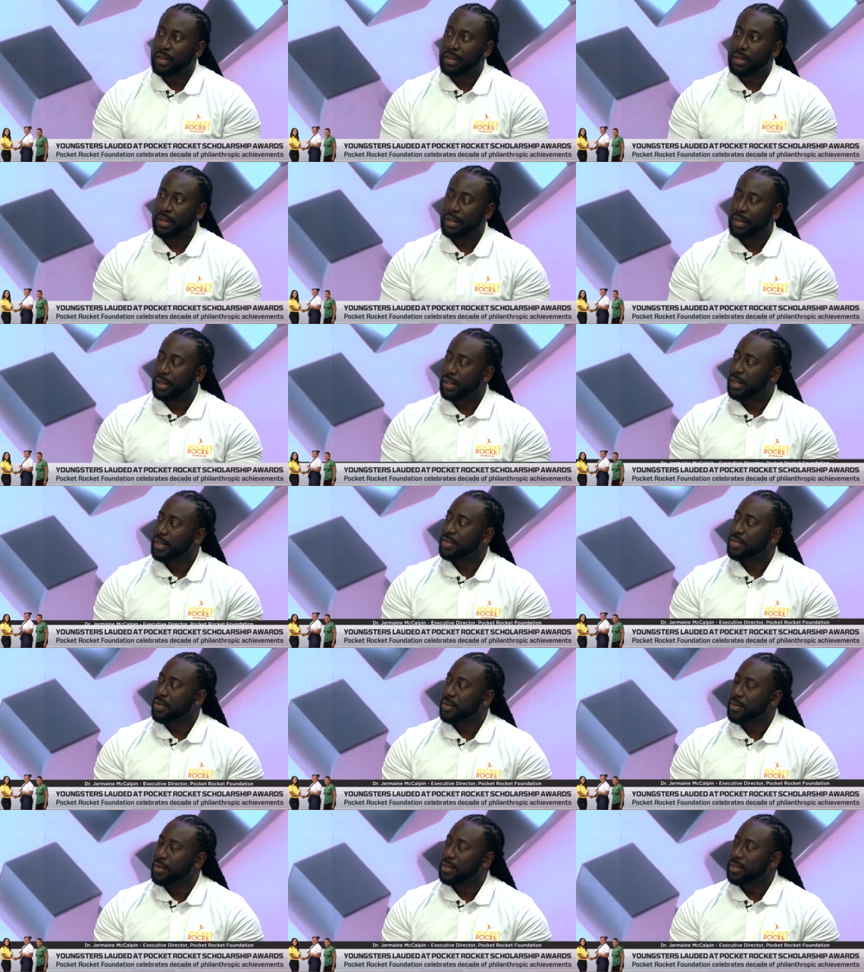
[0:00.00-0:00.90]
it leads
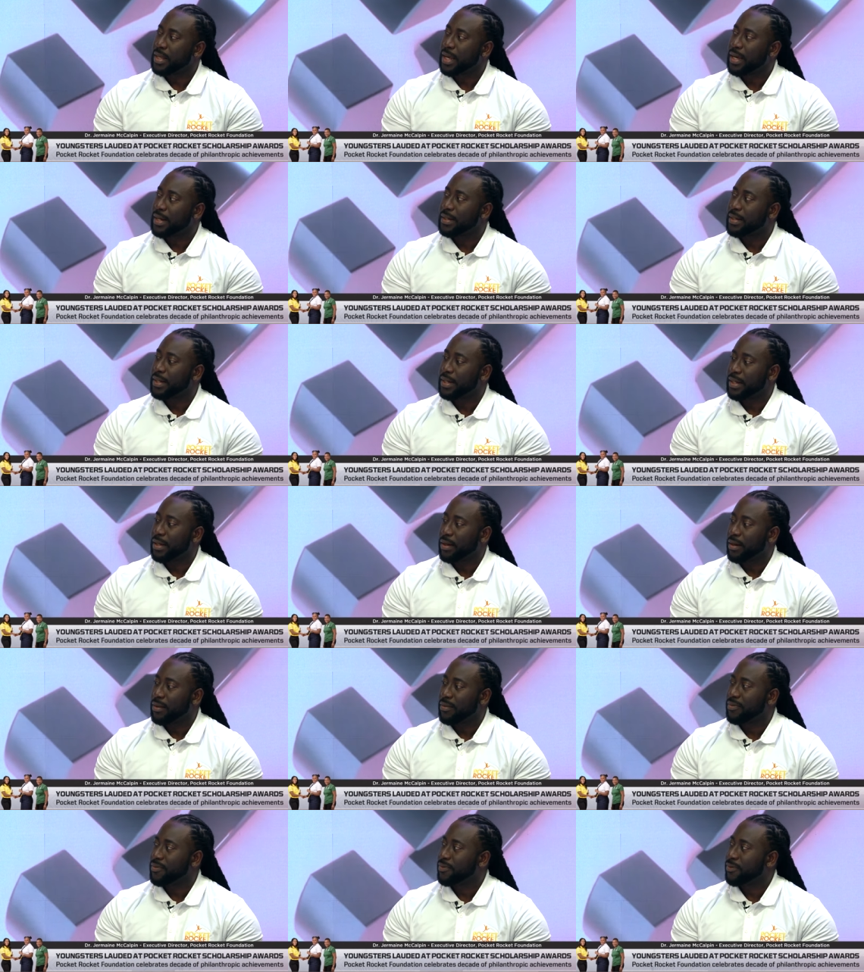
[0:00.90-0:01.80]
to this idea
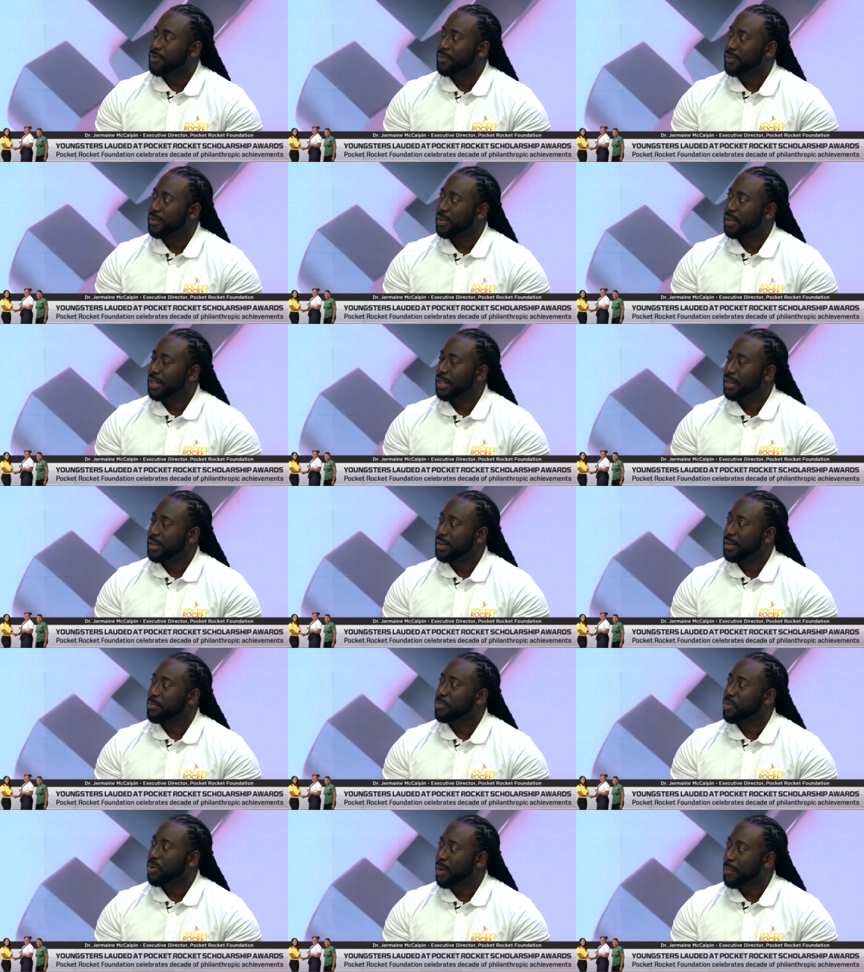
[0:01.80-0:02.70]
of the,
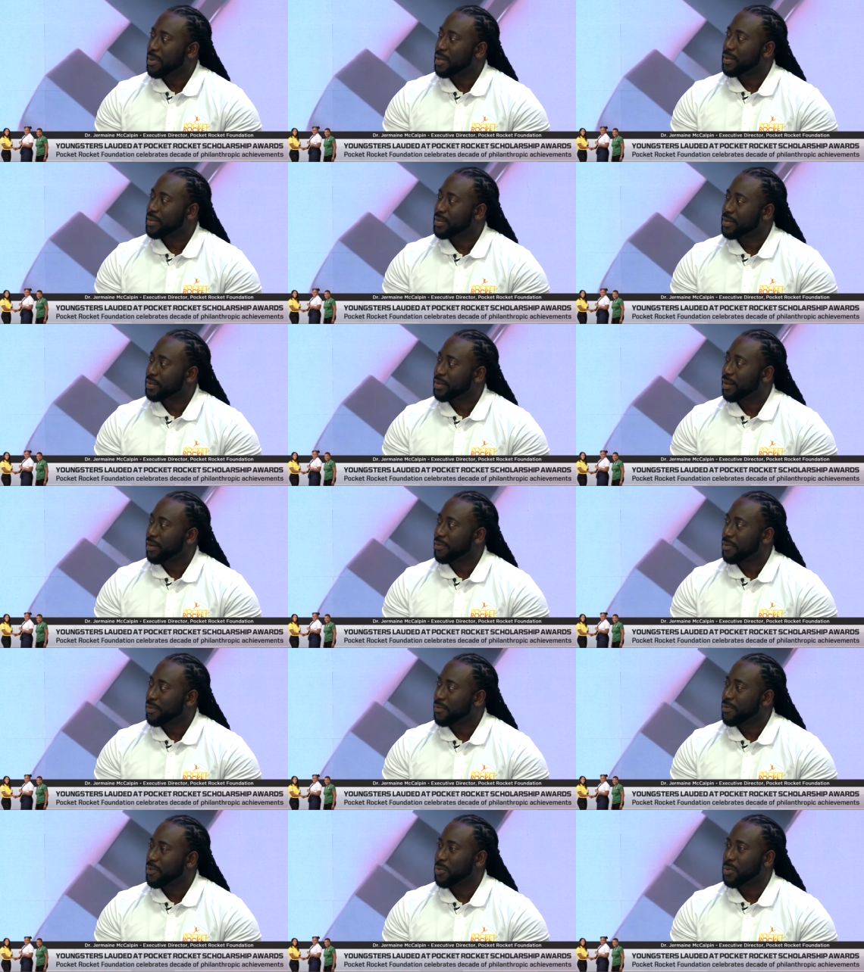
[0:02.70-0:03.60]
the promise of
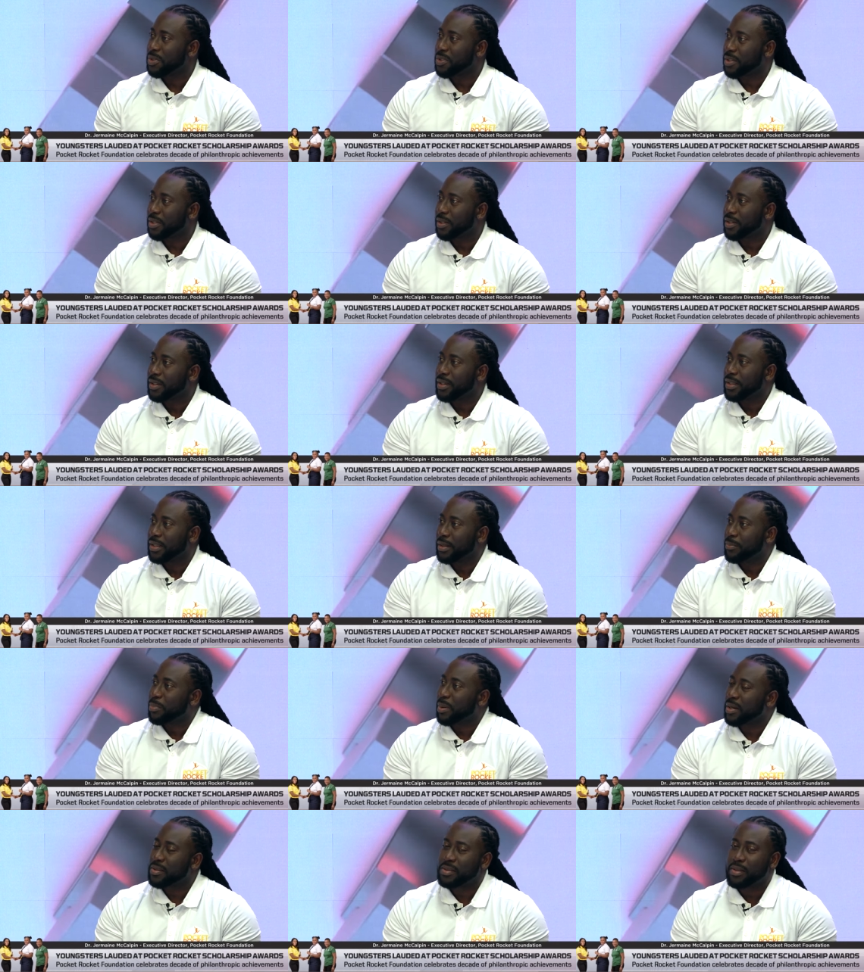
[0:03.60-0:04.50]
the future the
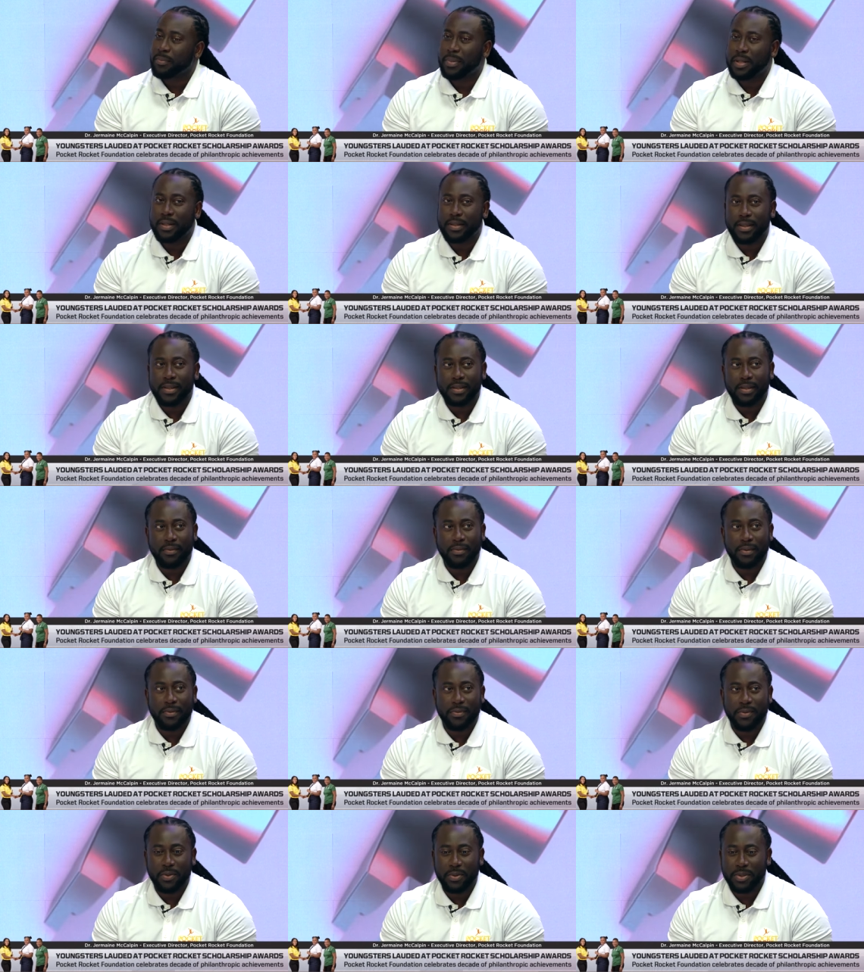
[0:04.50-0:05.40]
possibilities of the
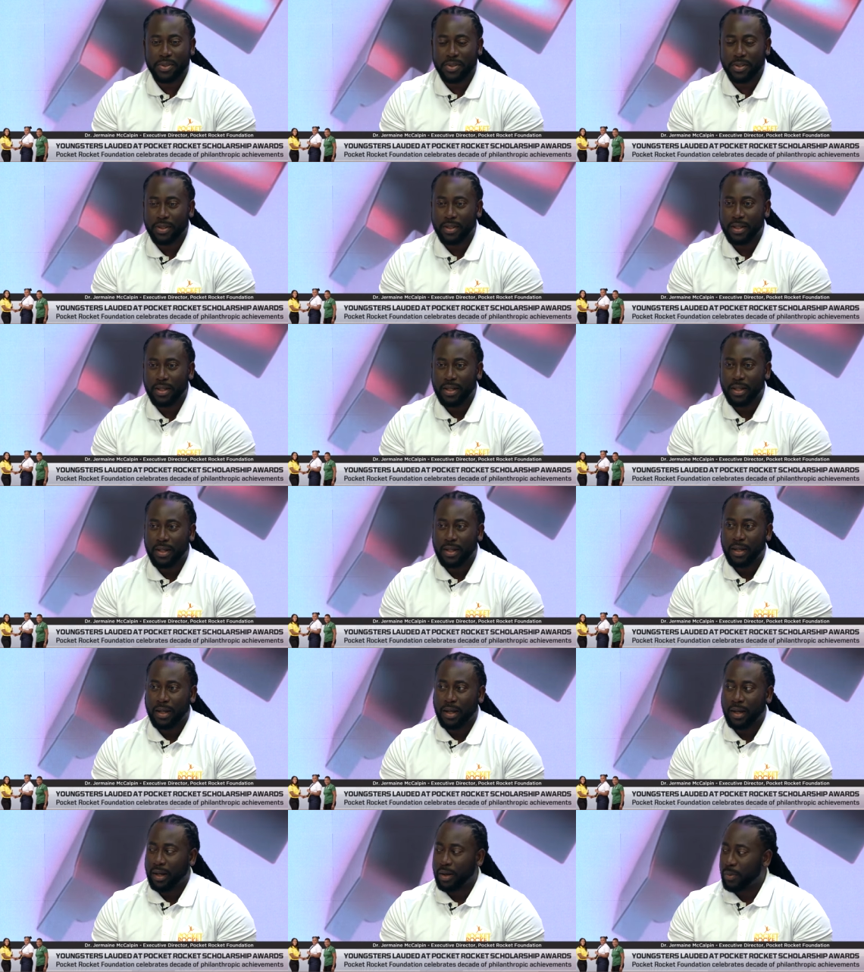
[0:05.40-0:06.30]
future.
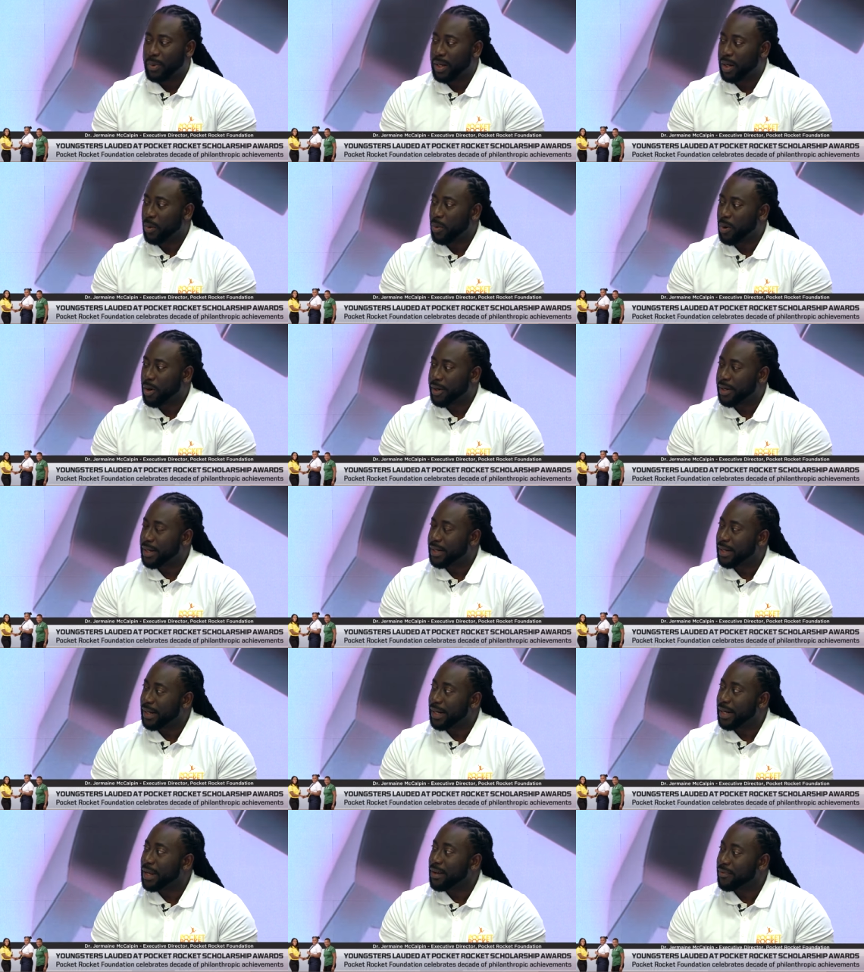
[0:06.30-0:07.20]
Uh, we awarded
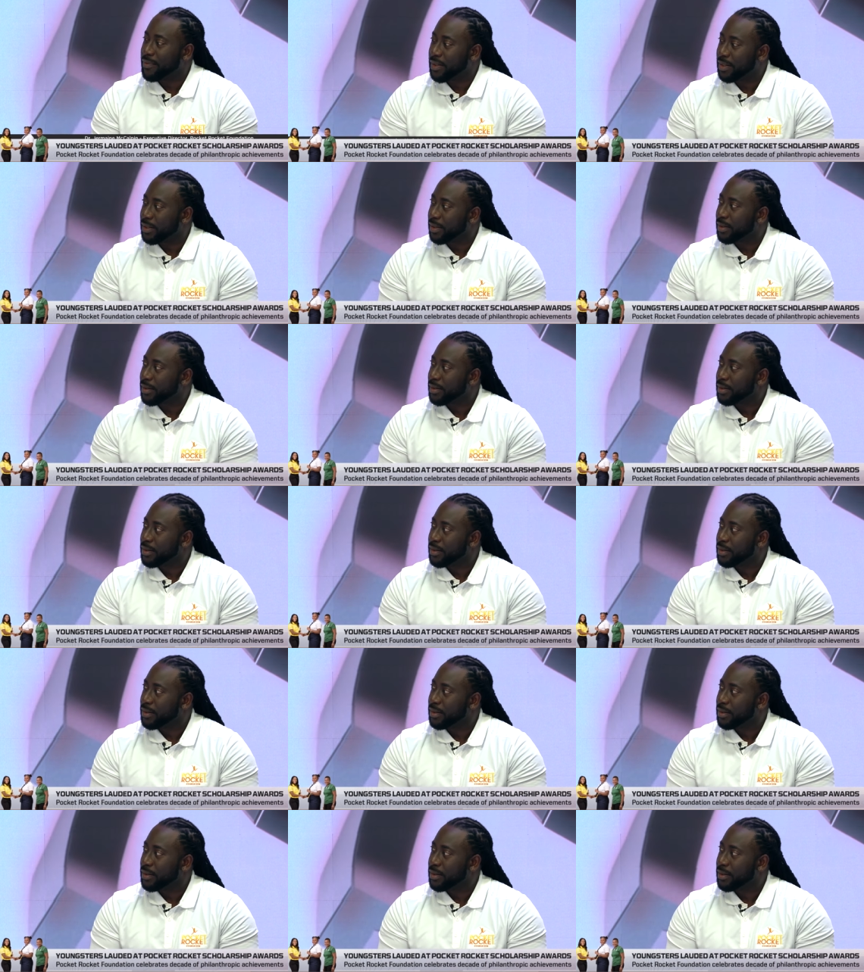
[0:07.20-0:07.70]
11